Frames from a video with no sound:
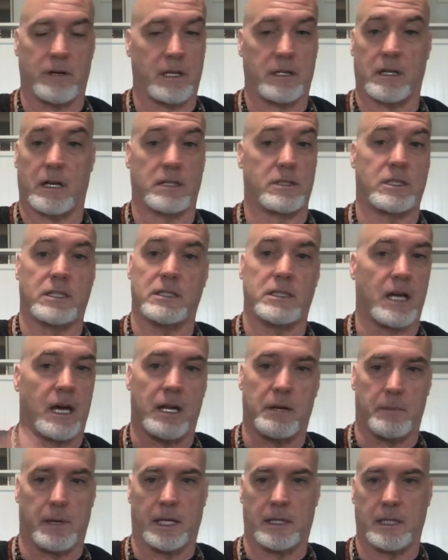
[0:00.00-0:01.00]
I thought, she's out
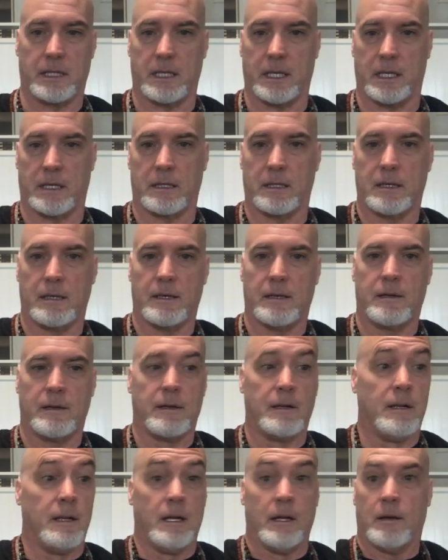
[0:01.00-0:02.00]
of my league.
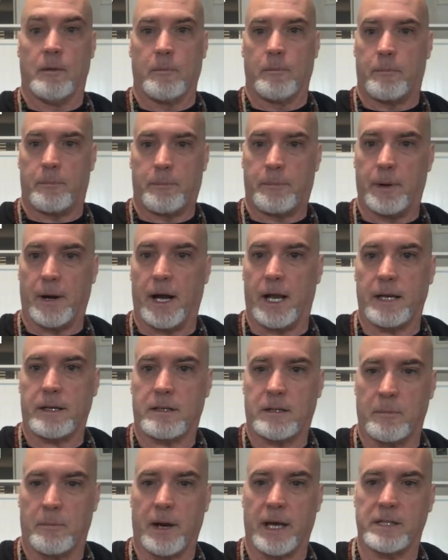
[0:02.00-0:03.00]
But
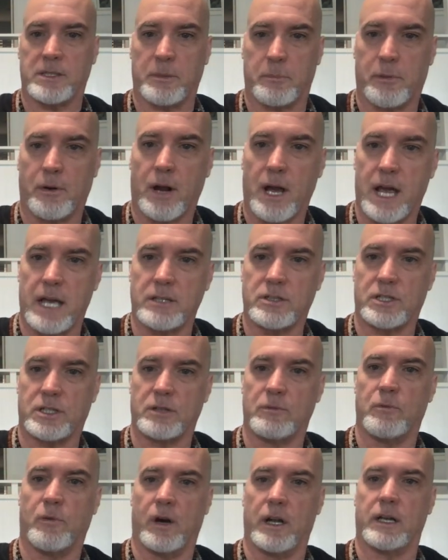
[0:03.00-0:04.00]
to my surprise,
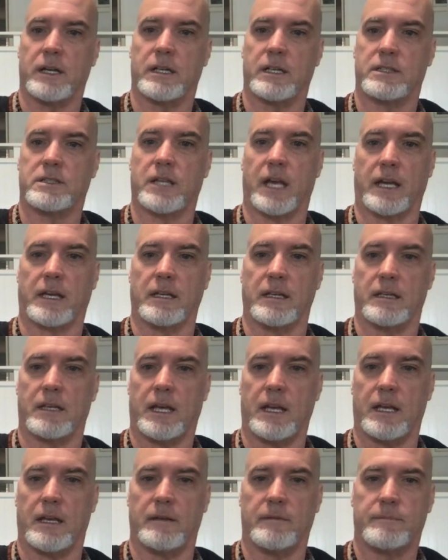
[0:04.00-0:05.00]
she wanted a second
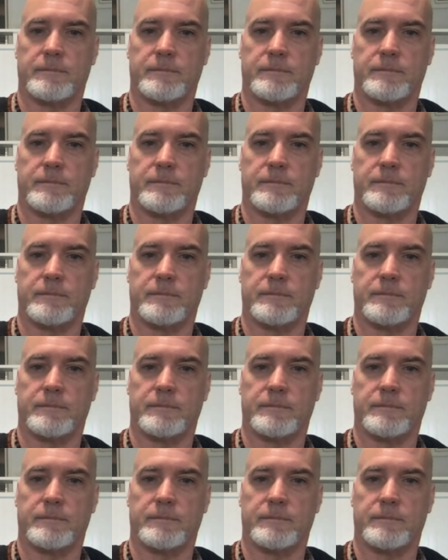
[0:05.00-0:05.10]
date.